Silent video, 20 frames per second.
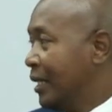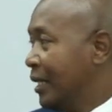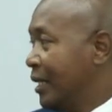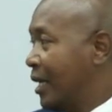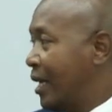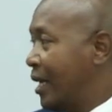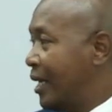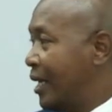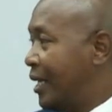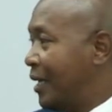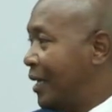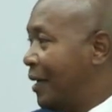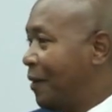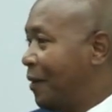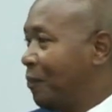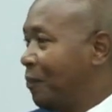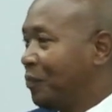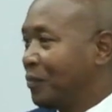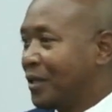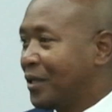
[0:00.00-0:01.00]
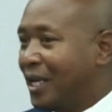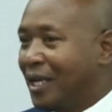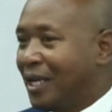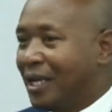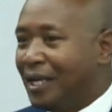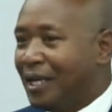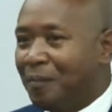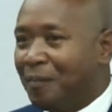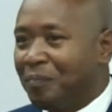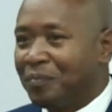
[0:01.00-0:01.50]
Um,
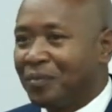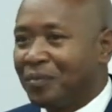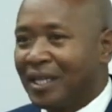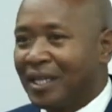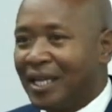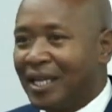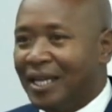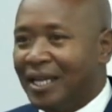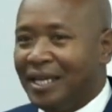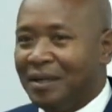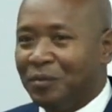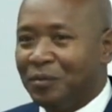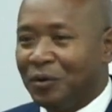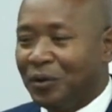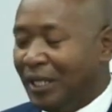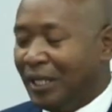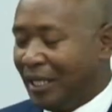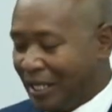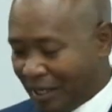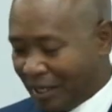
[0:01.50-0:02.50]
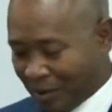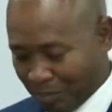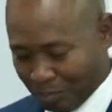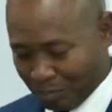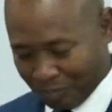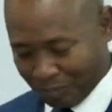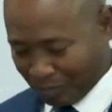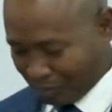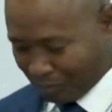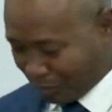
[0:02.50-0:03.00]
um, I'm really
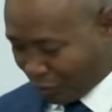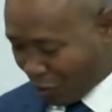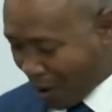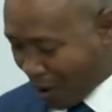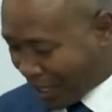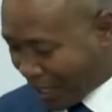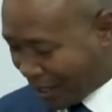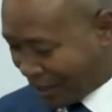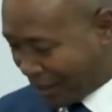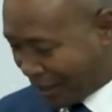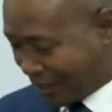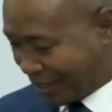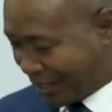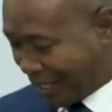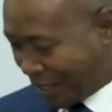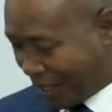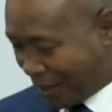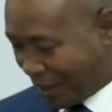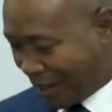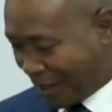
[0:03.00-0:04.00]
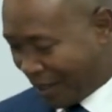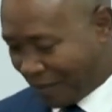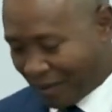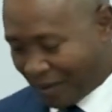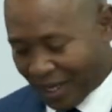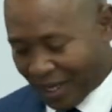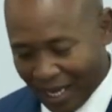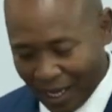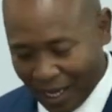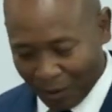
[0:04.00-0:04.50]
praying that uh,
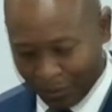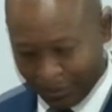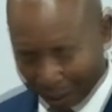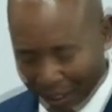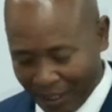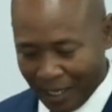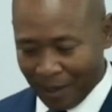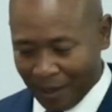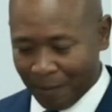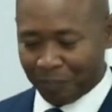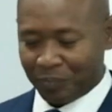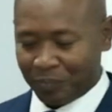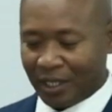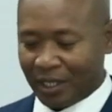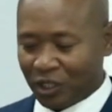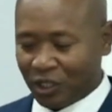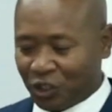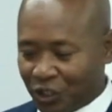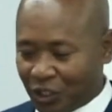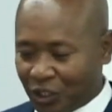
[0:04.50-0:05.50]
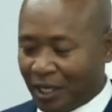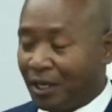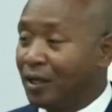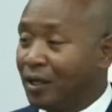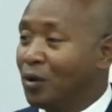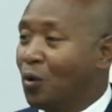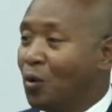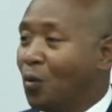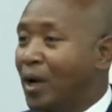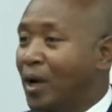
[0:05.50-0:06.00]
I will uh, share
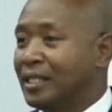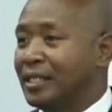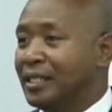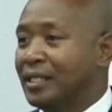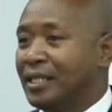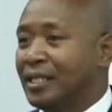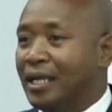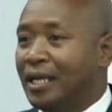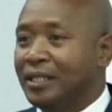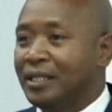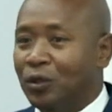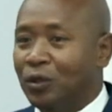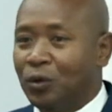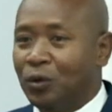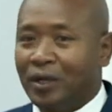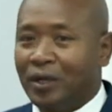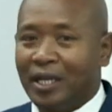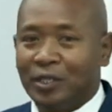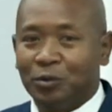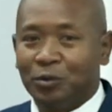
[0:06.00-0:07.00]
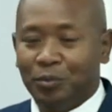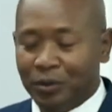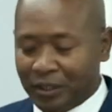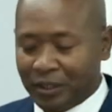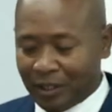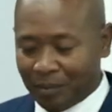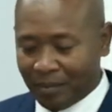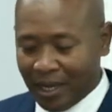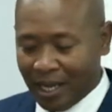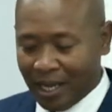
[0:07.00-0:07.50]
what uh, the Lord has put
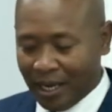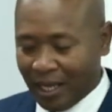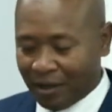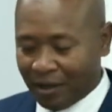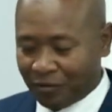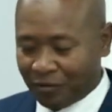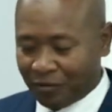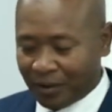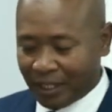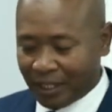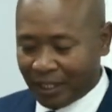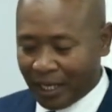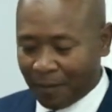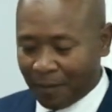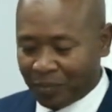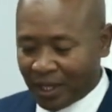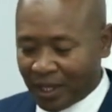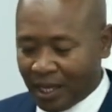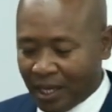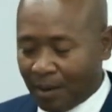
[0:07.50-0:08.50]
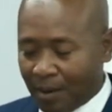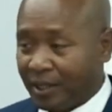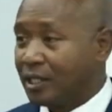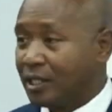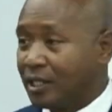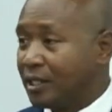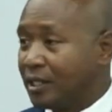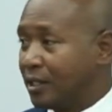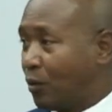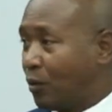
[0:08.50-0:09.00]
in my life. And um, but
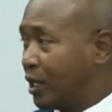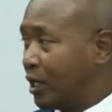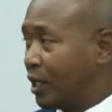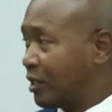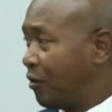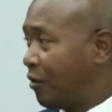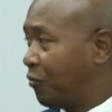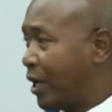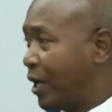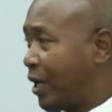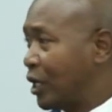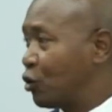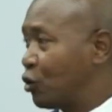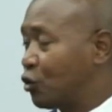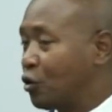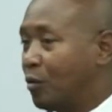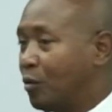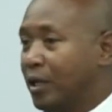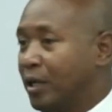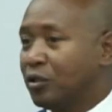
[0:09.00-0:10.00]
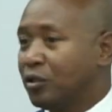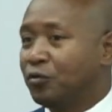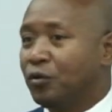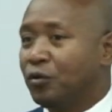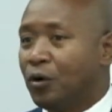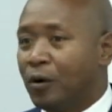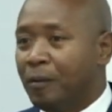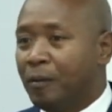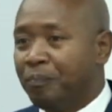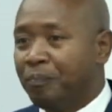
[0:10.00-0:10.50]
just want to say thank you so much
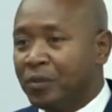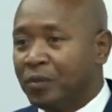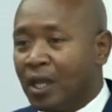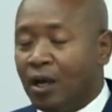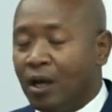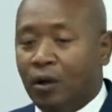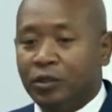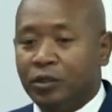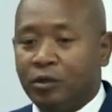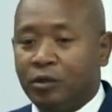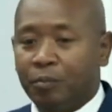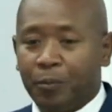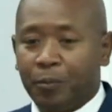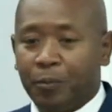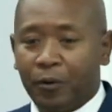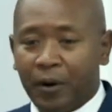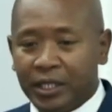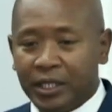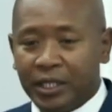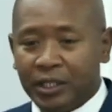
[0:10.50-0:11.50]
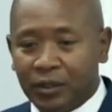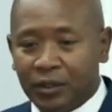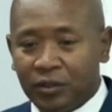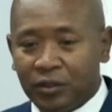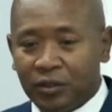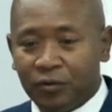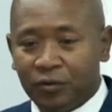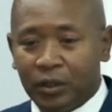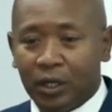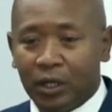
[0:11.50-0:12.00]
for all the preparations
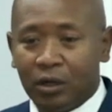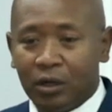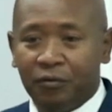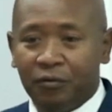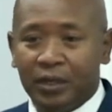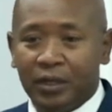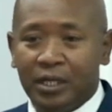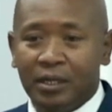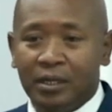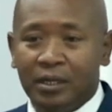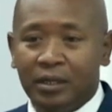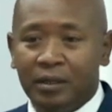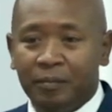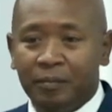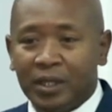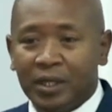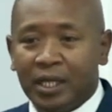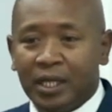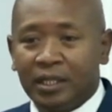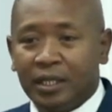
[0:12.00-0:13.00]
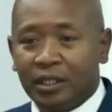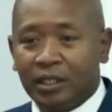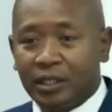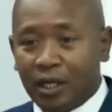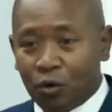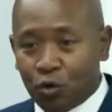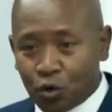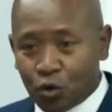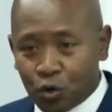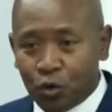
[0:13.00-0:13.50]
for the convener that
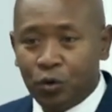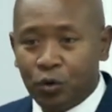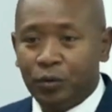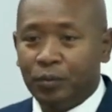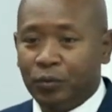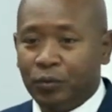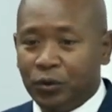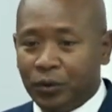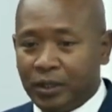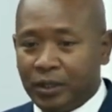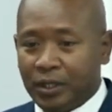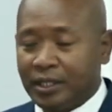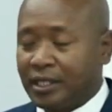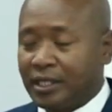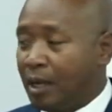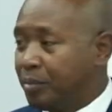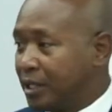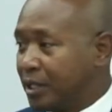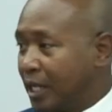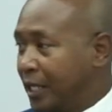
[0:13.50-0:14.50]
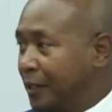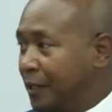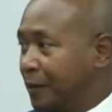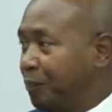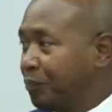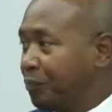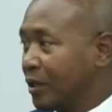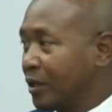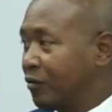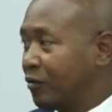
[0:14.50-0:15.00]
uh, who do this
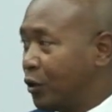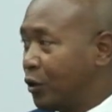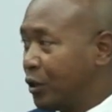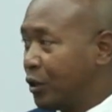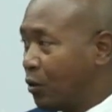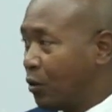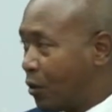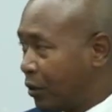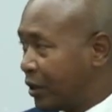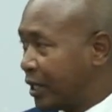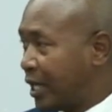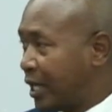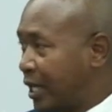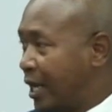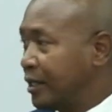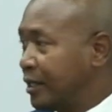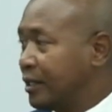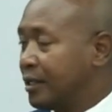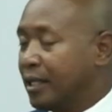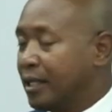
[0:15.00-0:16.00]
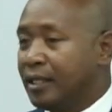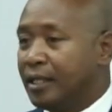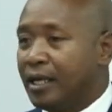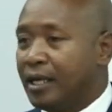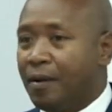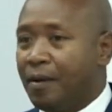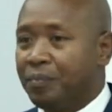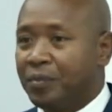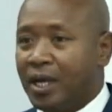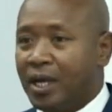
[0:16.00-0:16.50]
ABTEN. Very organized, and
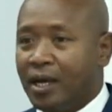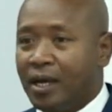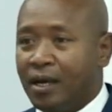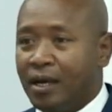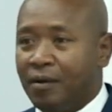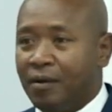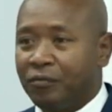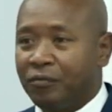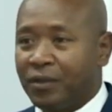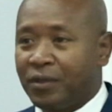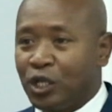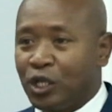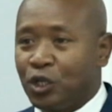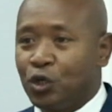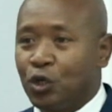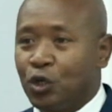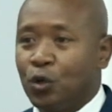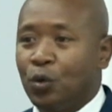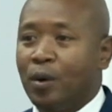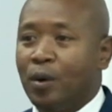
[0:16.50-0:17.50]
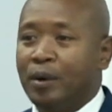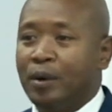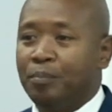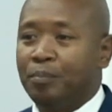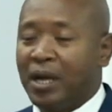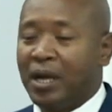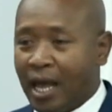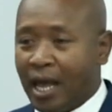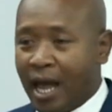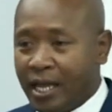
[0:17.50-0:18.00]
um, uh, thank you. And
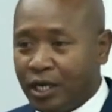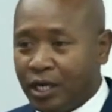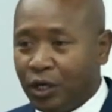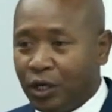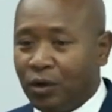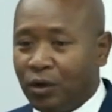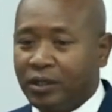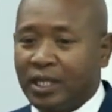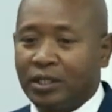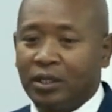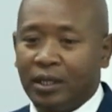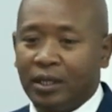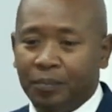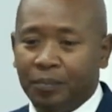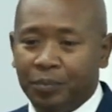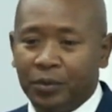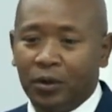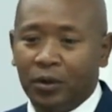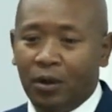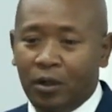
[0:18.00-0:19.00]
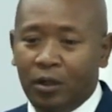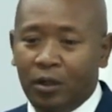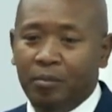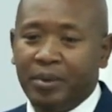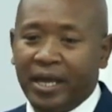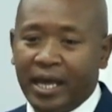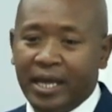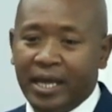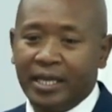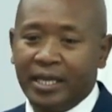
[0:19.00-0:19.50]
I, I know that uh, all
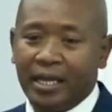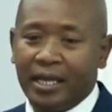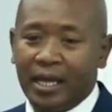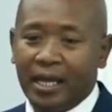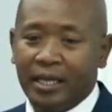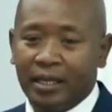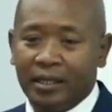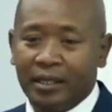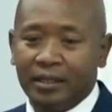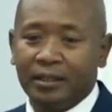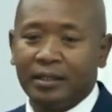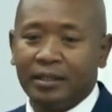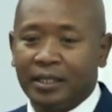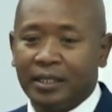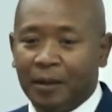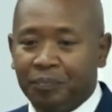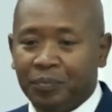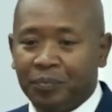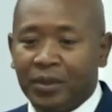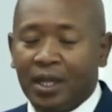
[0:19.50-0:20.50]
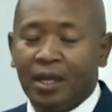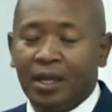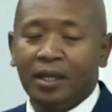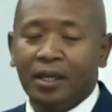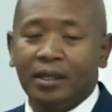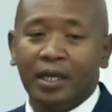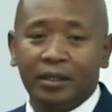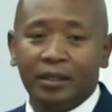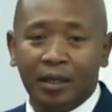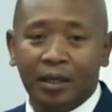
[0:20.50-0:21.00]
behind that is
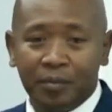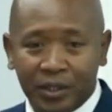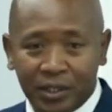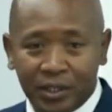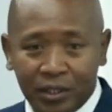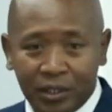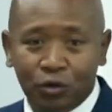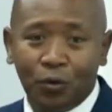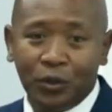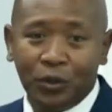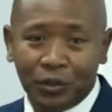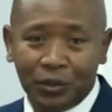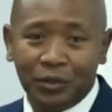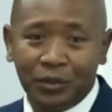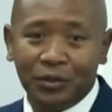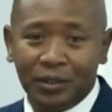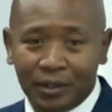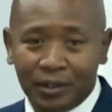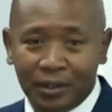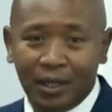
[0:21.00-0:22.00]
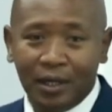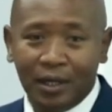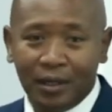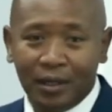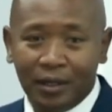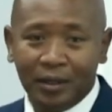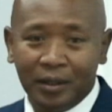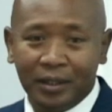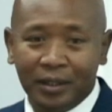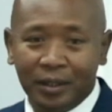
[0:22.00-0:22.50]
that uh, Missus Rogers is
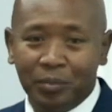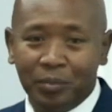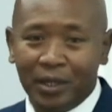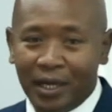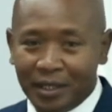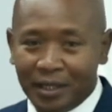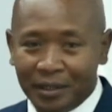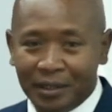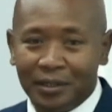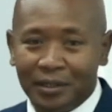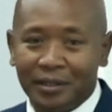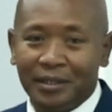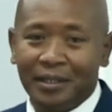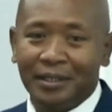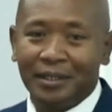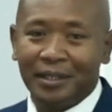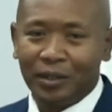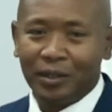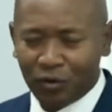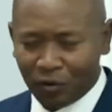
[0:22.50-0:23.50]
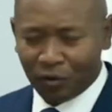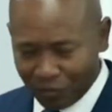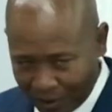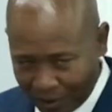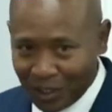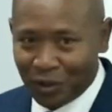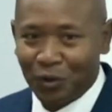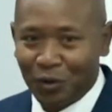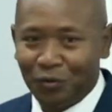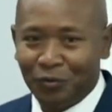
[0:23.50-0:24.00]
there behind the scene. And so
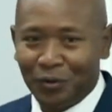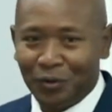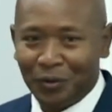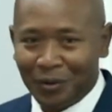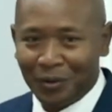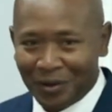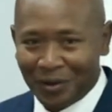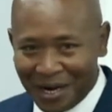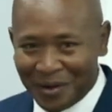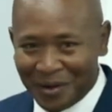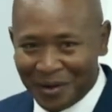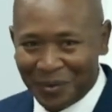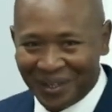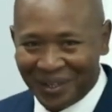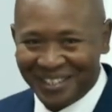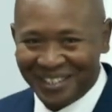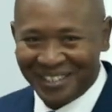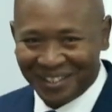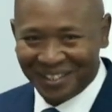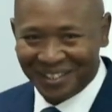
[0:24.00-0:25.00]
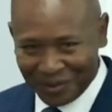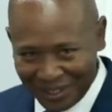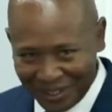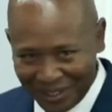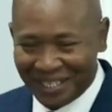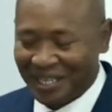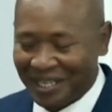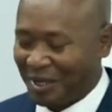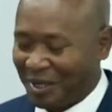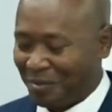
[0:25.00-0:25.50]
thank you for your hard work.
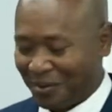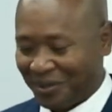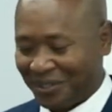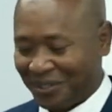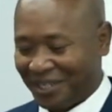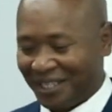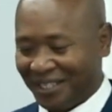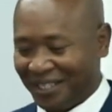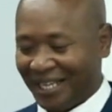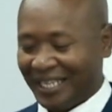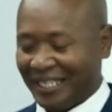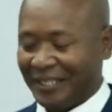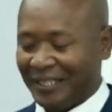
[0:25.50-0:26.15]
Really appreciate that.